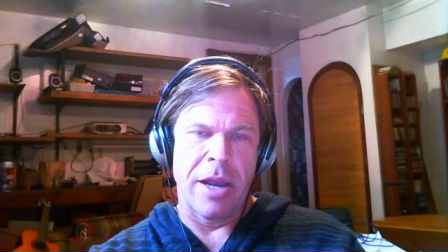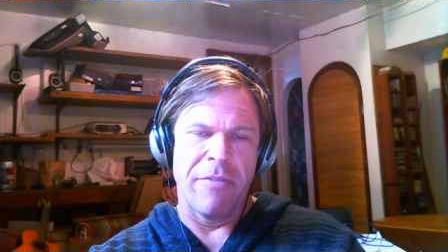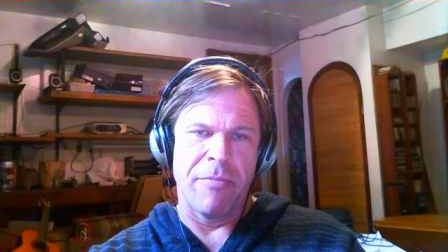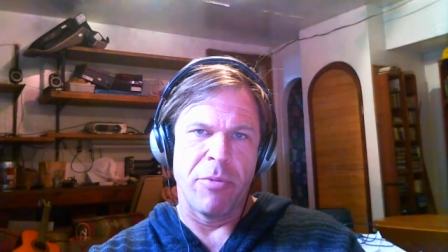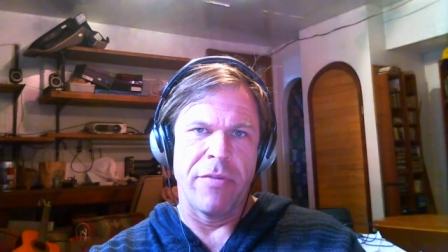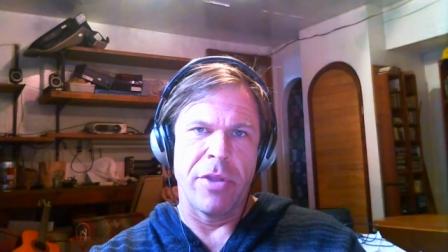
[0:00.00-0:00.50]

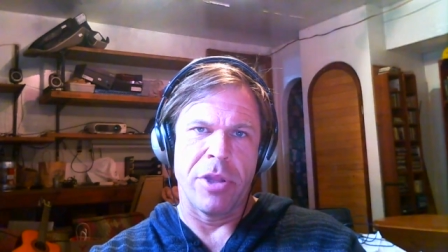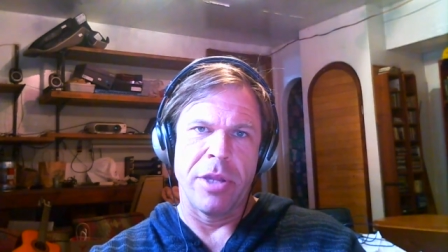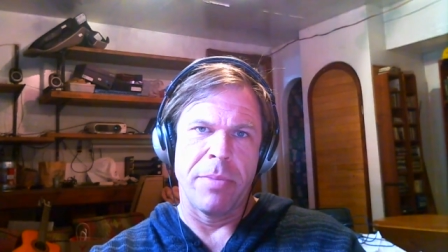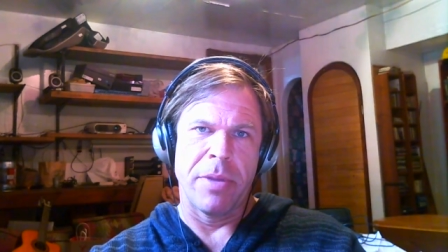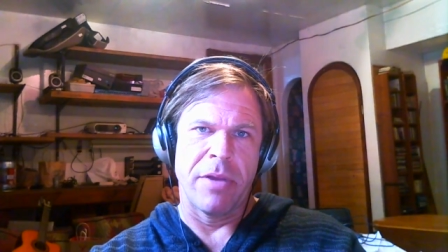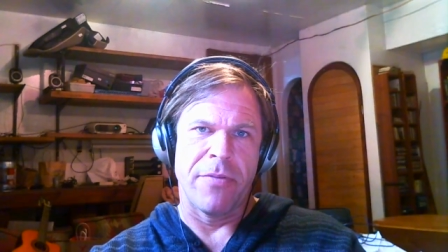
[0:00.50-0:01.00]
I've
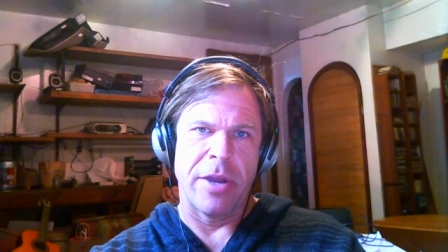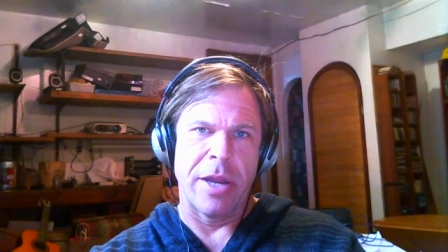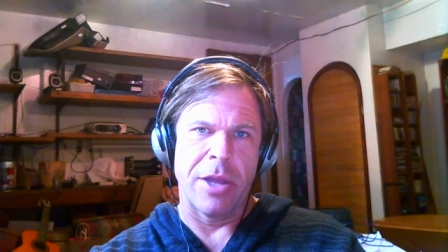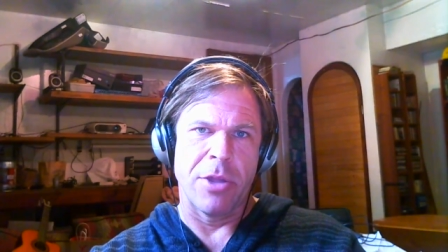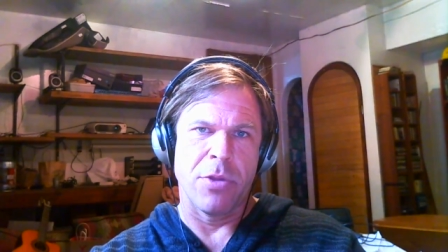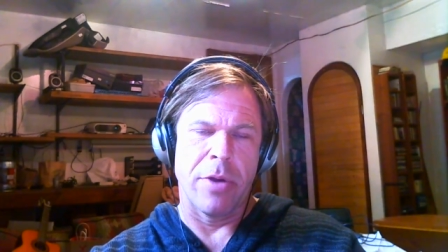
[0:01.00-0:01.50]
previously been a
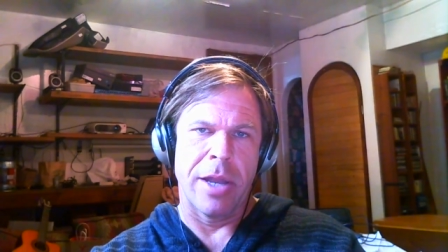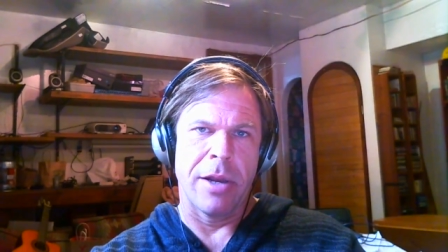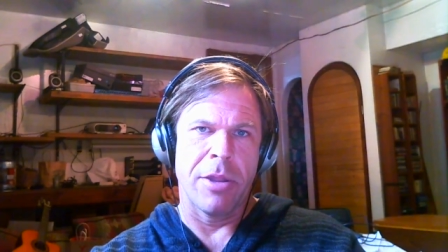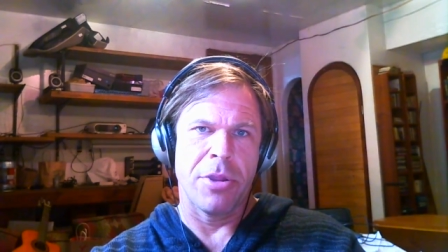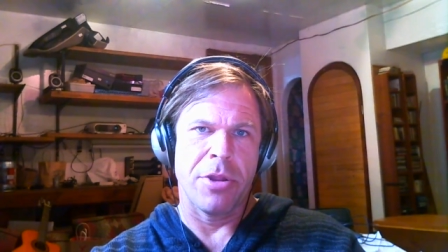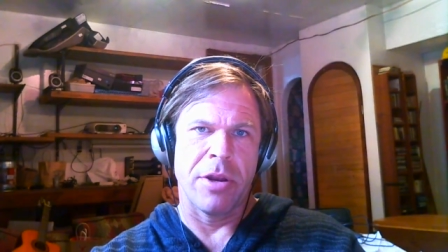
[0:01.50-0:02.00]
financial
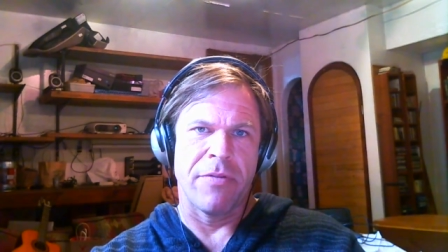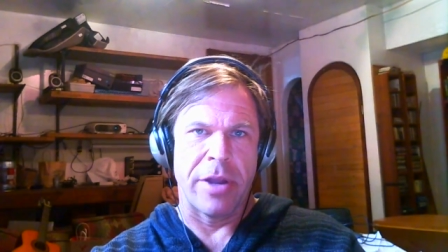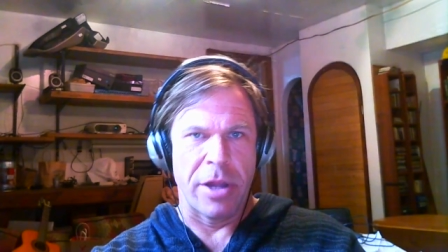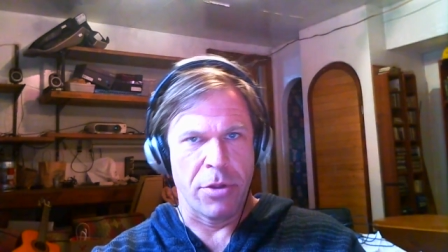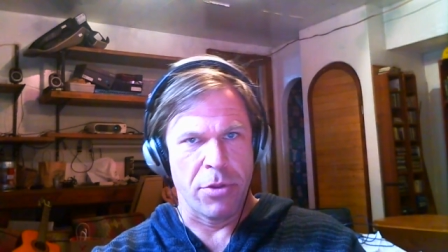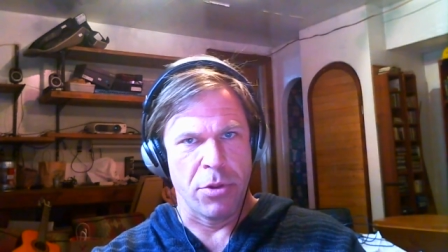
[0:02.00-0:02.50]
analyst and a
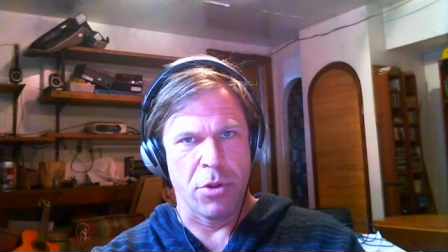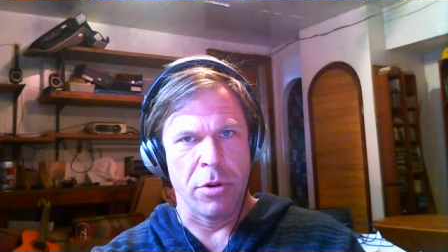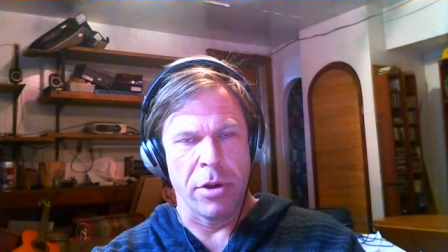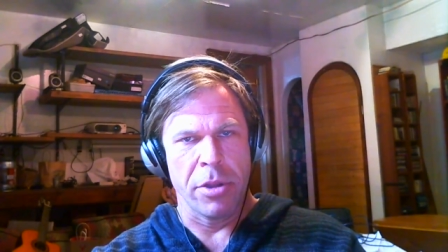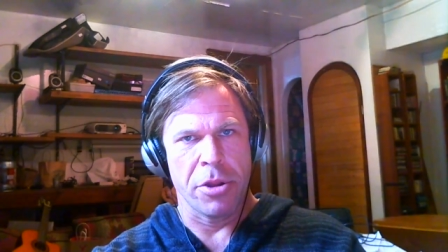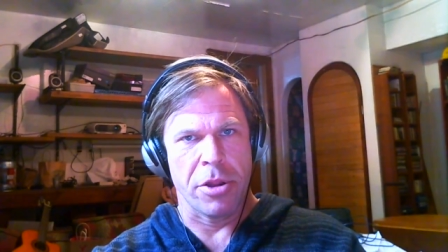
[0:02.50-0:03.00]
financial
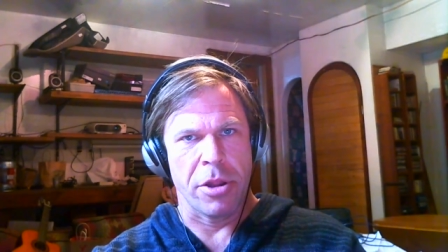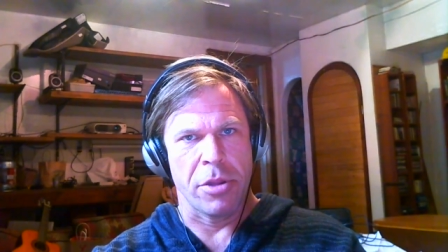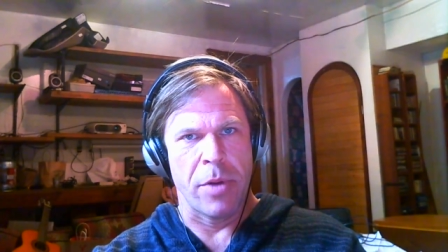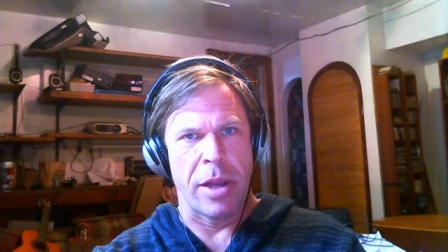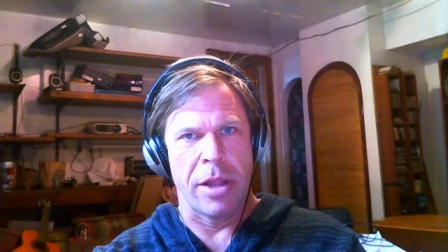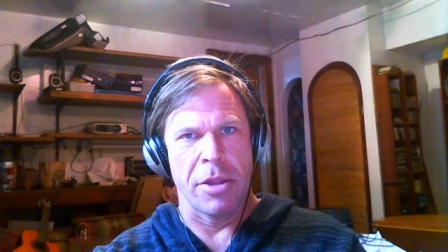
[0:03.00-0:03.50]
journalist,
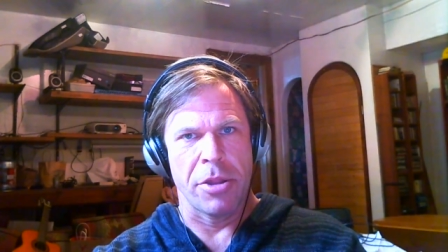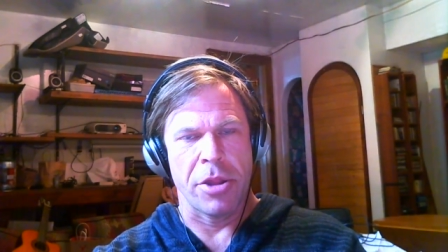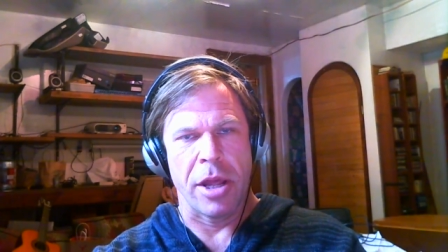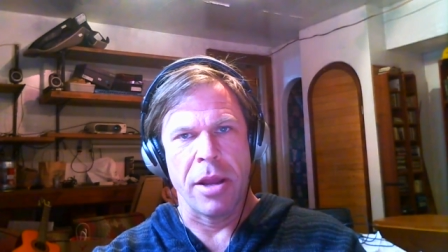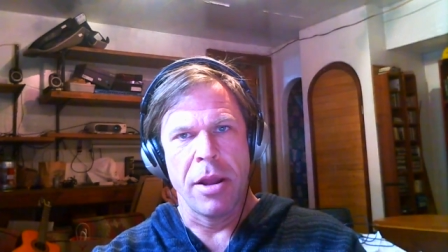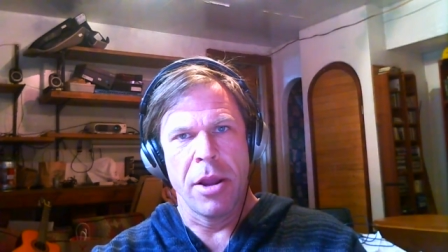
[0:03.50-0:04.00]
as well as
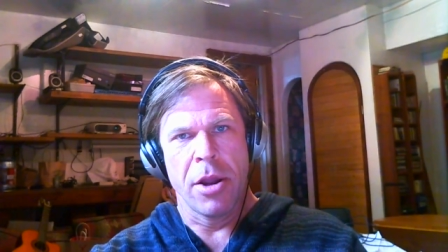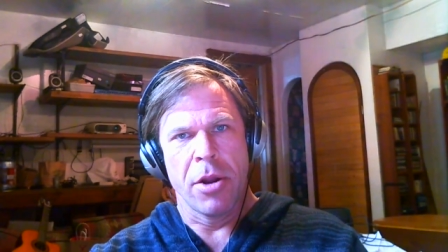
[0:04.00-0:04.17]
a